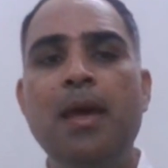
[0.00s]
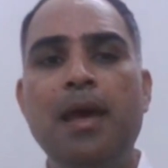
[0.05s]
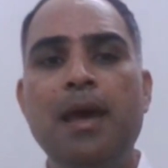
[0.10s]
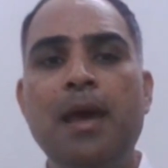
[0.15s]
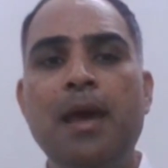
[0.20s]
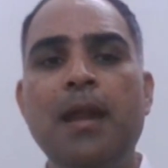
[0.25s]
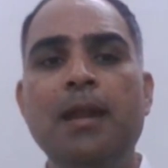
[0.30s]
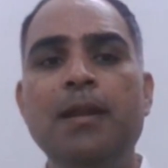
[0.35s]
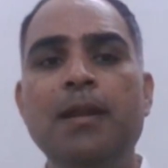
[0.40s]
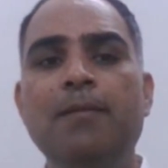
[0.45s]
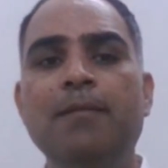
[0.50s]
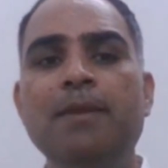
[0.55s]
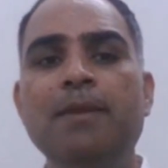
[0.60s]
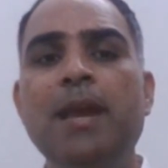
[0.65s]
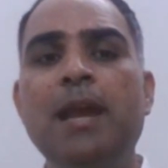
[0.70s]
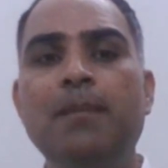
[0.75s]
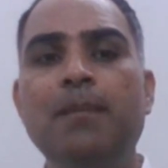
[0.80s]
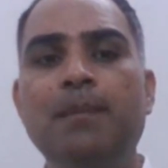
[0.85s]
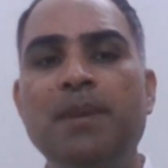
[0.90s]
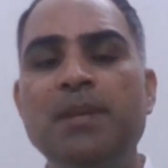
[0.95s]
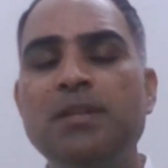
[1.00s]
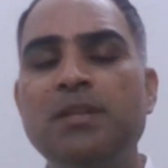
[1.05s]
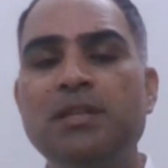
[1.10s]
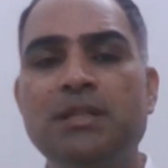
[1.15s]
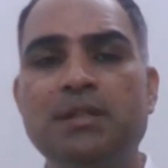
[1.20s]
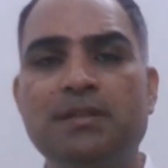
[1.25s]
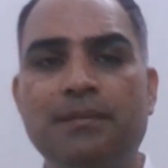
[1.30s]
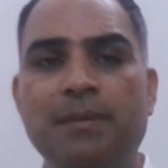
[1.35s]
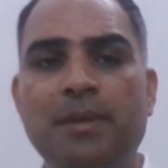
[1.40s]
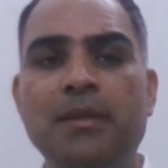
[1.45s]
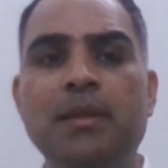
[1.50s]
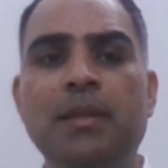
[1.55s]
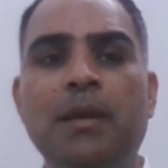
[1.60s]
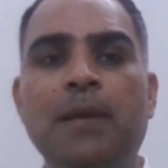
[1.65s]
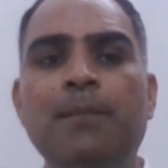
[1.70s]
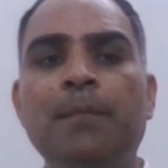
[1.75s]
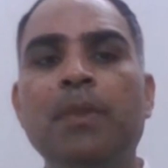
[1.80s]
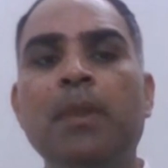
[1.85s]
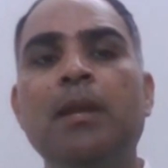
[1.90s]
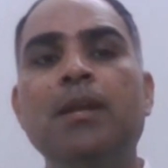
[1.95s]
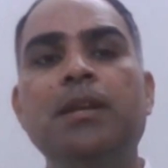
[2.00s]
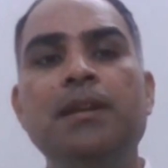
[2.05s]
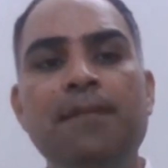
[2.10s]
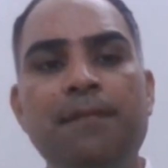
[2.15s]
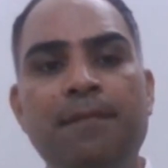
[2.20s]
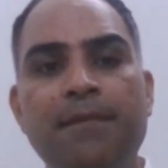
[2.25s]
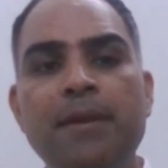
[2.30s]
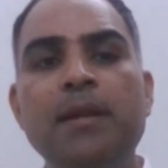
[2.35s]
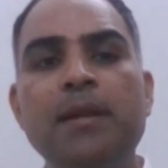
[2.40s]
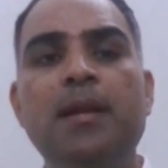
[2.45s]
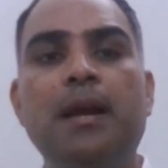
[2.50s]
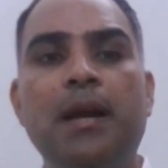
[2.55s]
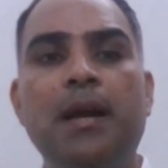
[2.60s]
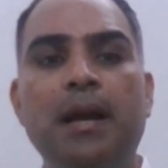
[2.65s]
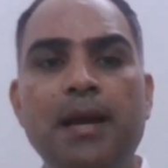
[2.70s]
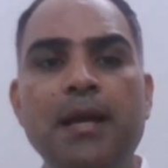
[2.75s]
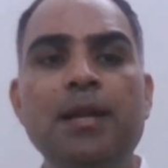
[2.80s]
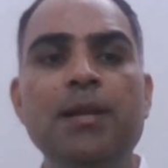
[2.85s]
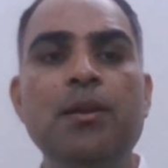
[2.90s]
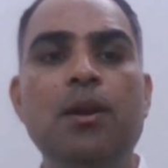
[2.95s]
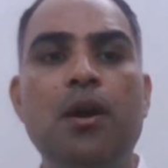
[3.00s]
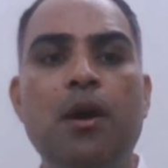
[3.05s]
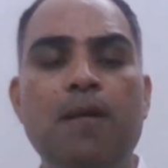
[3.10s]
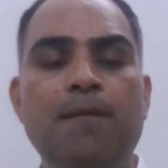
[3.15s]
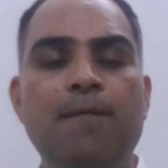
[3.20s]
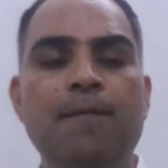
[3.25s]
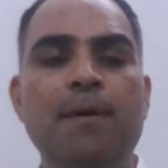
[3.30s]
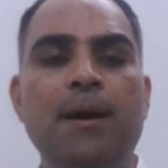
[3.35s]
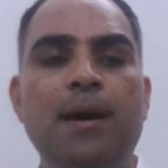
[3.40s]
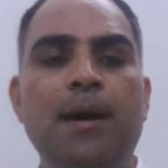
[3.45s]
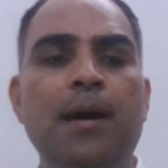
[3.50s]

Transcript: and we had patients with the different kind of